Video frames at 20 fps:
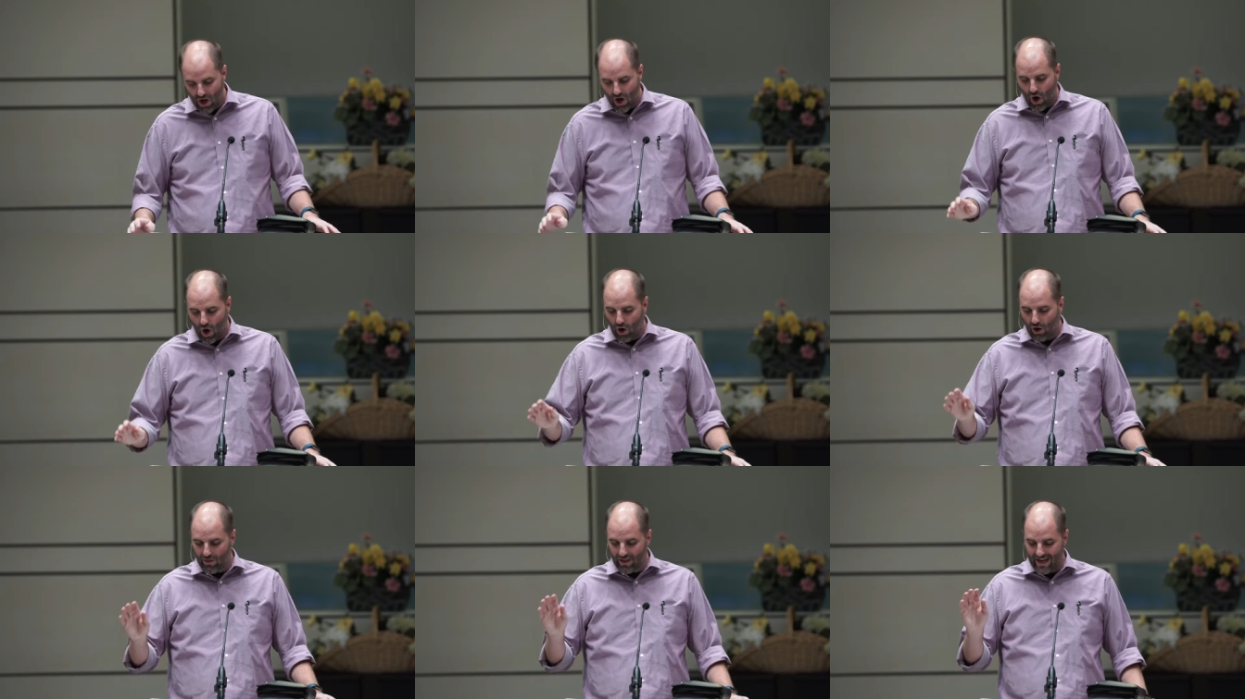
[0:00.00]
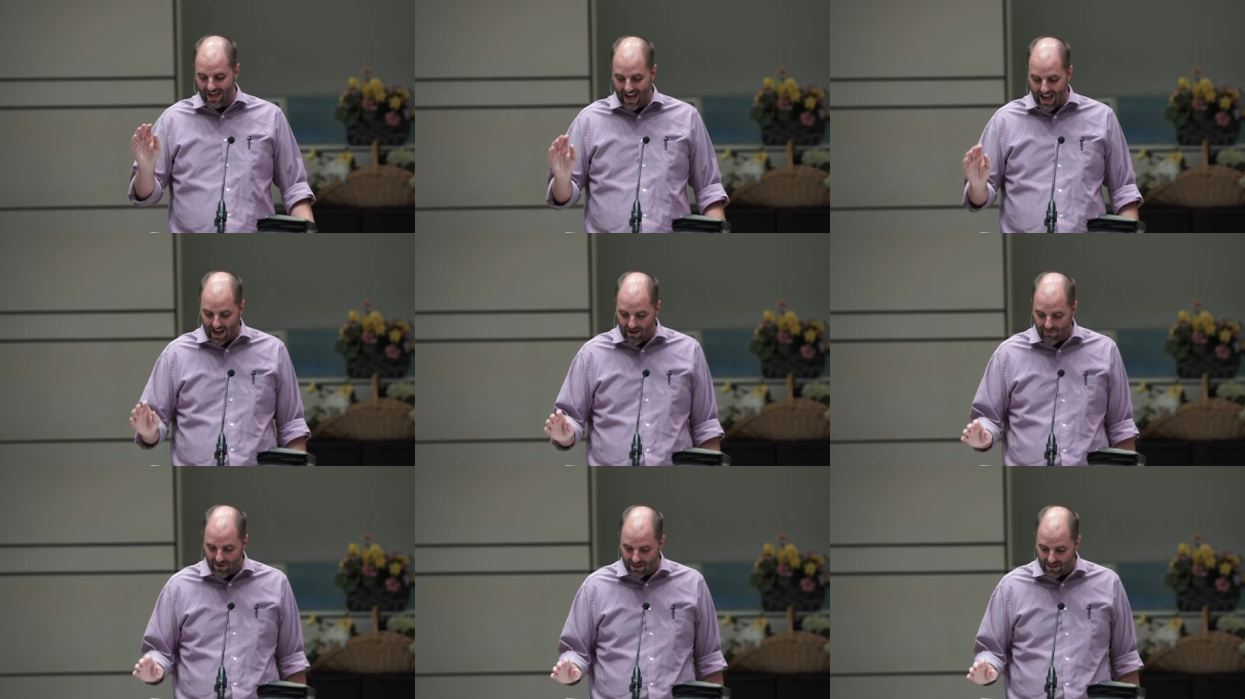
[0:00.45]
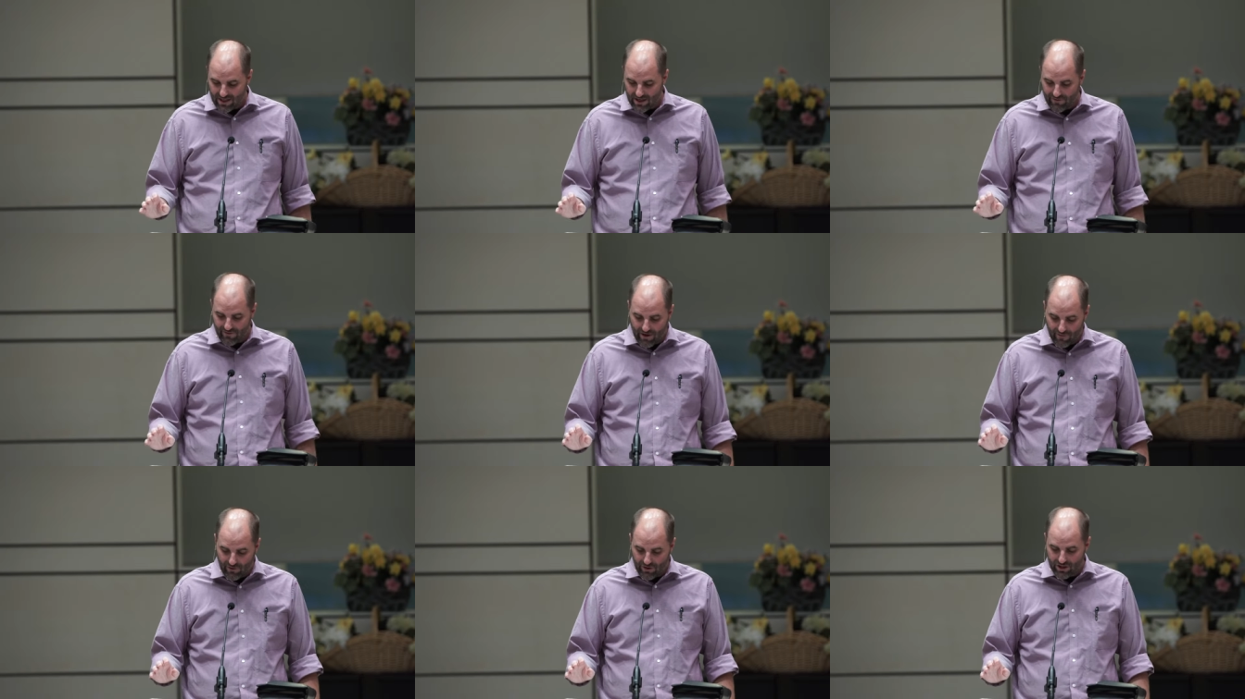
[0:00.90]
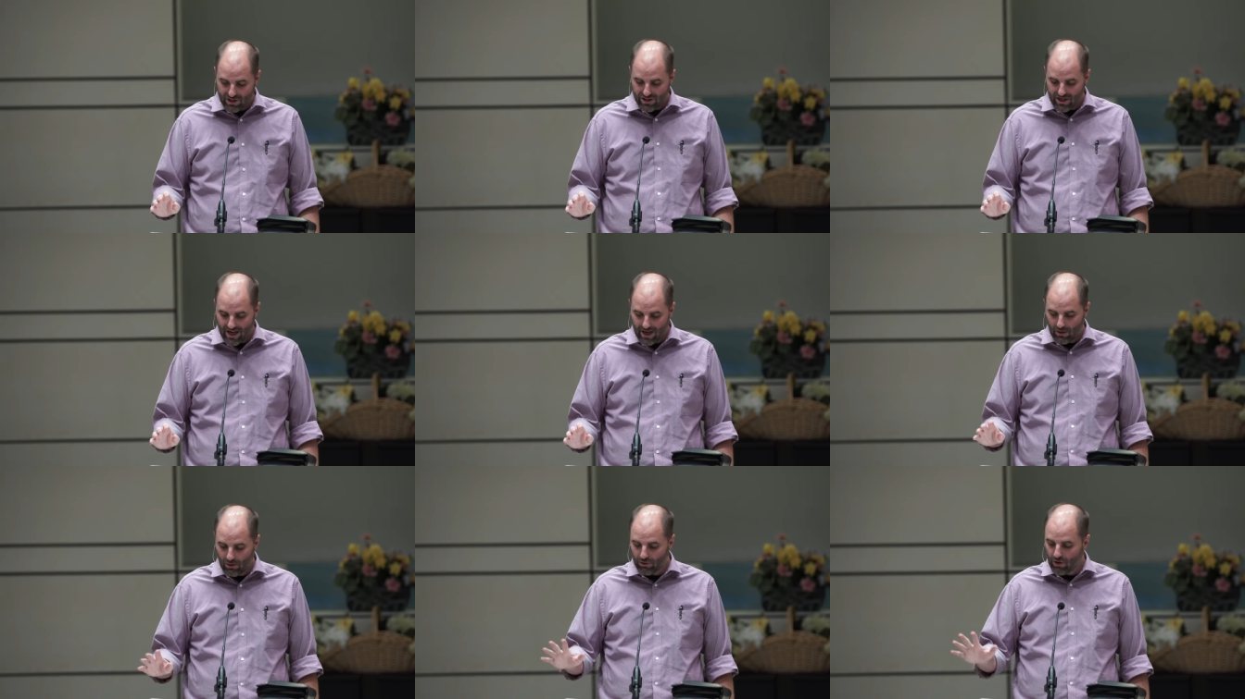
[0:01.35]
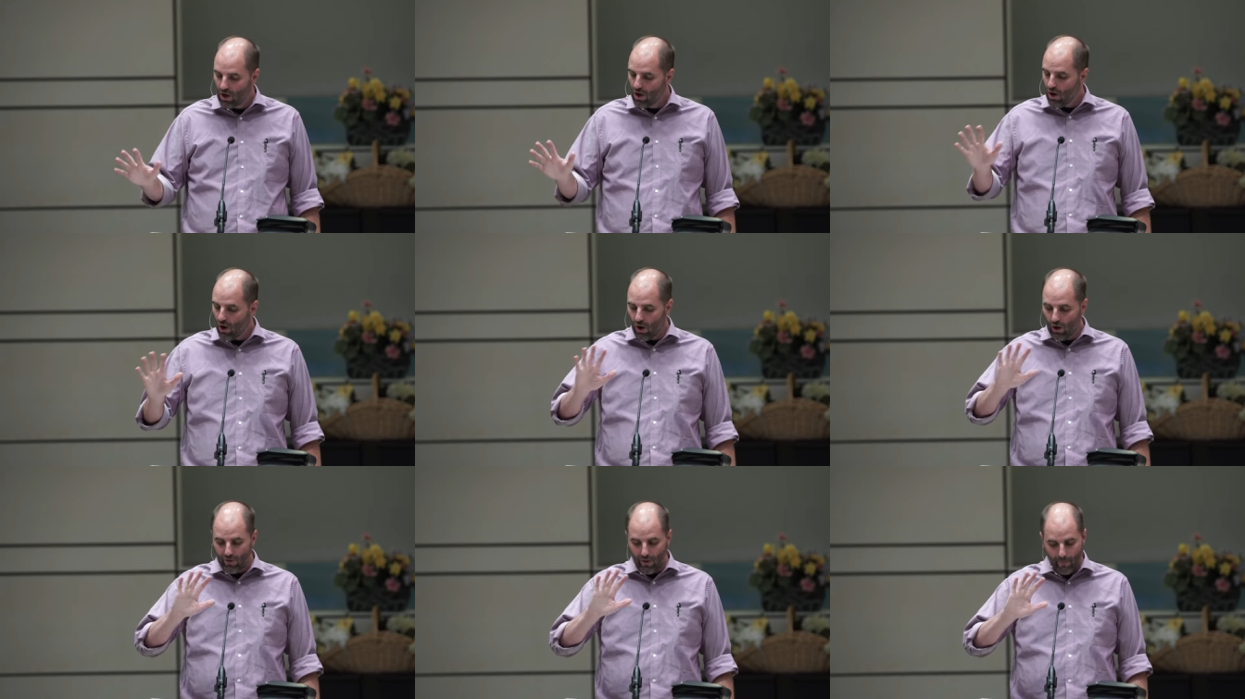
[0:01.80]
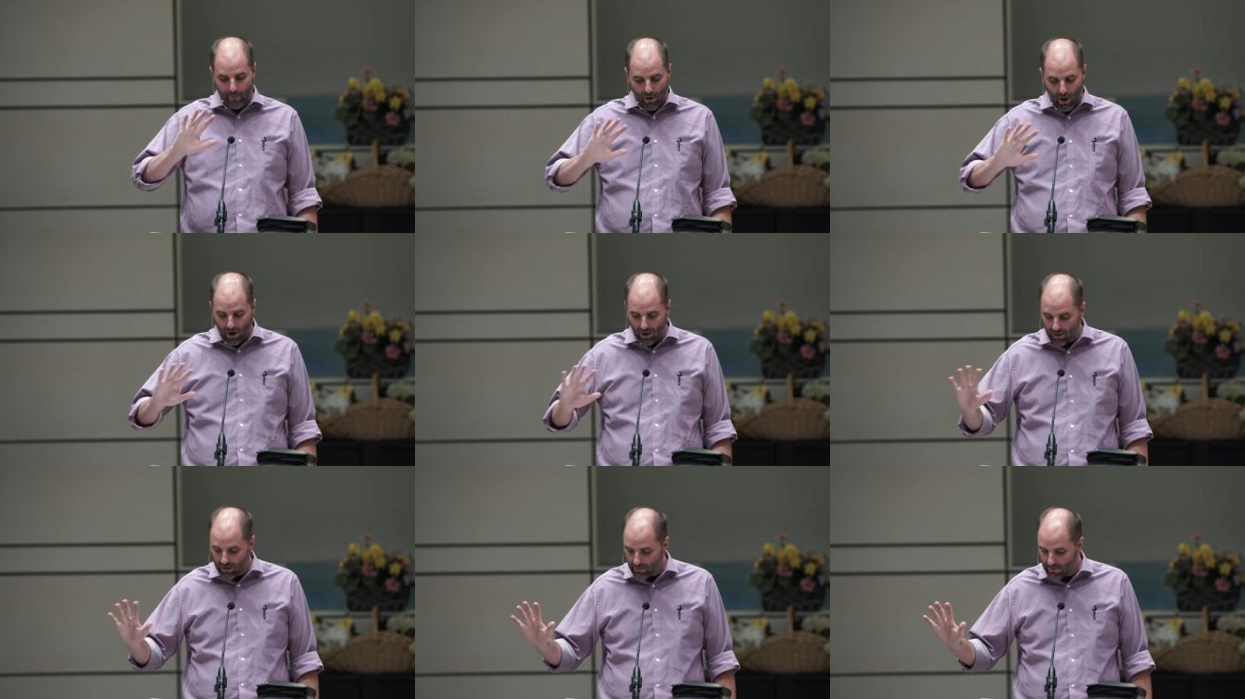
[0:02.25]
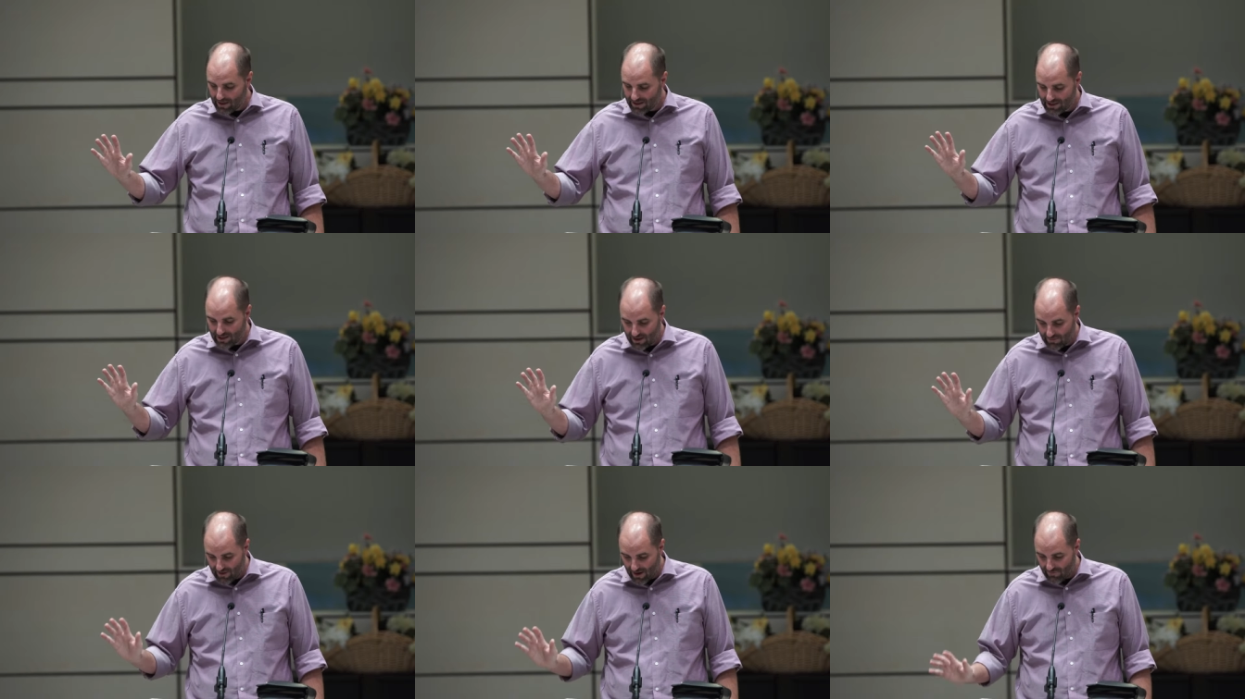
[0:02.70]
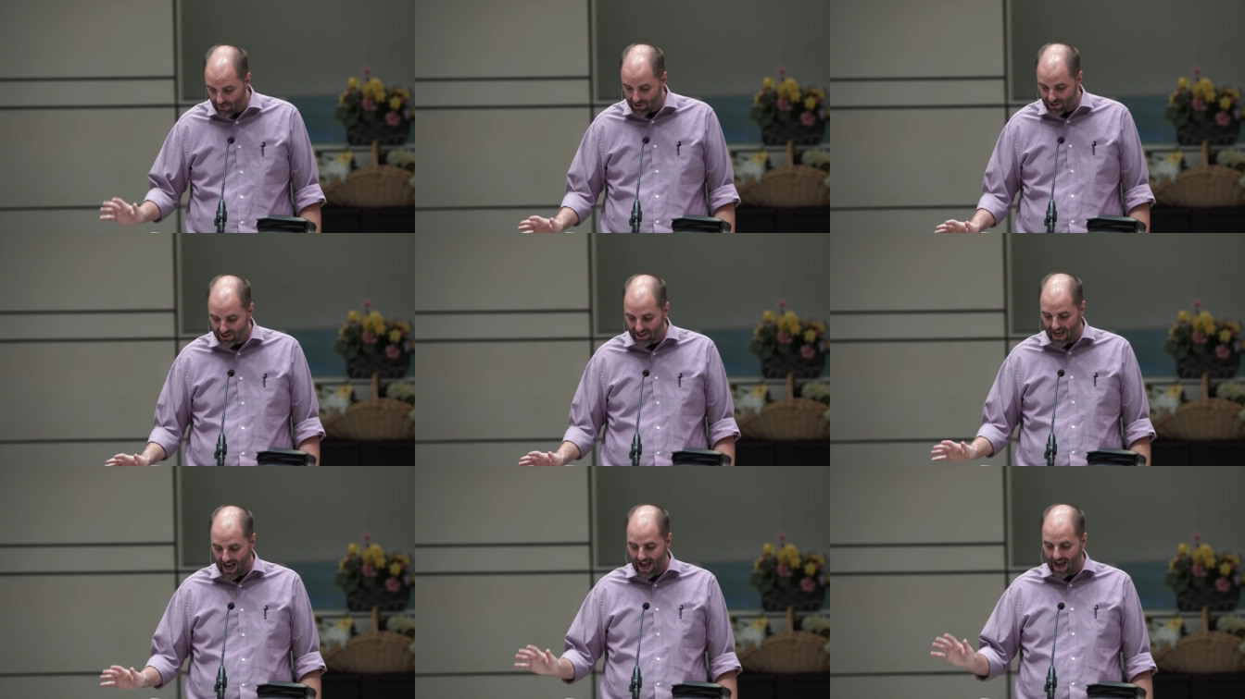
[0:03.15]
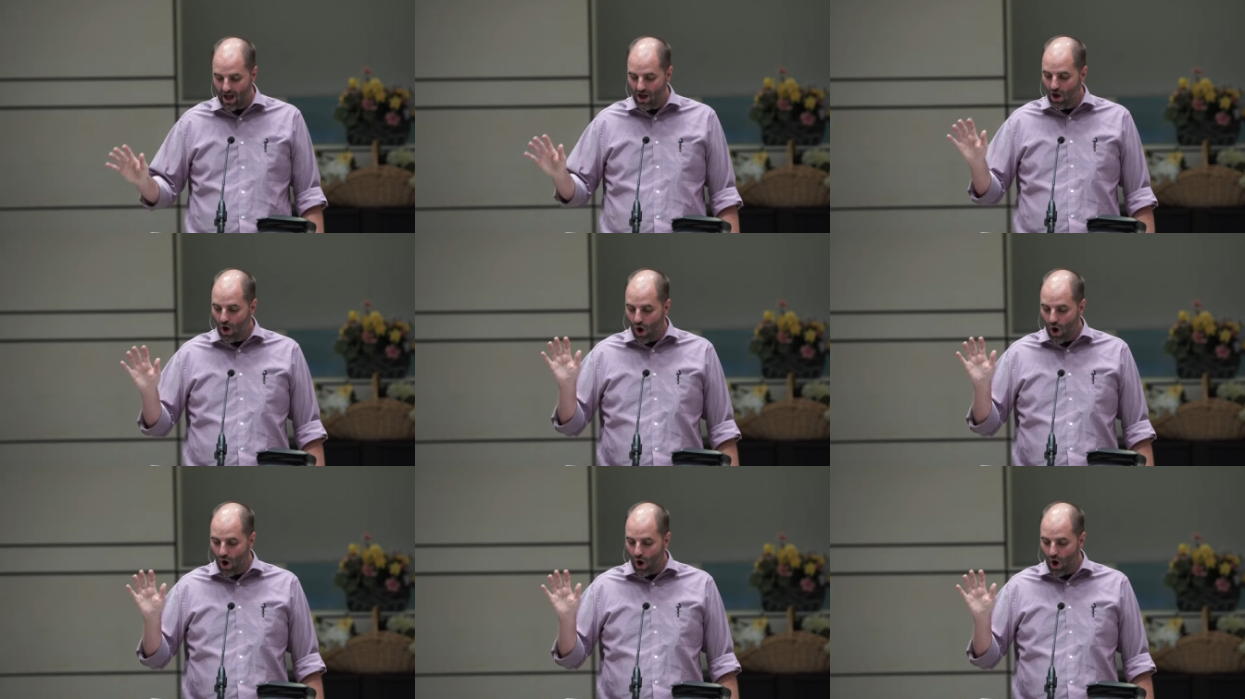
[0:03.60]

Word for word: all the navies that have ever sailed, all the parliaments that have ever sat,